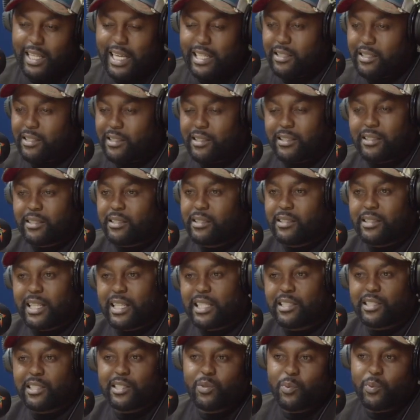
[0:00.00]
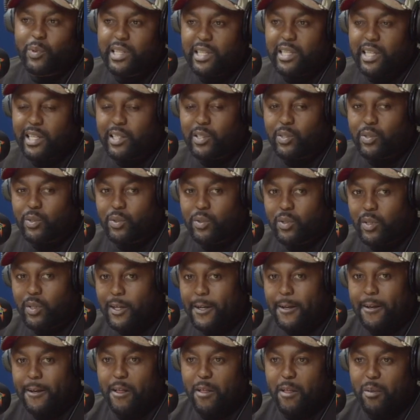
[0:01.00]
that's just that's just what they do.
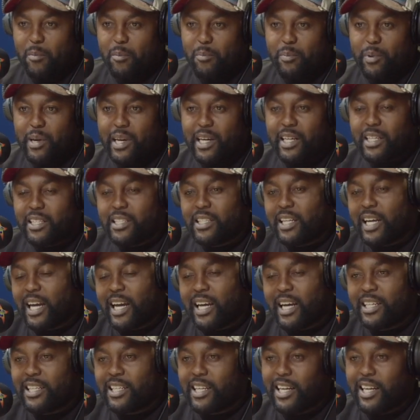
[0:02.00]
Yeah. But uh,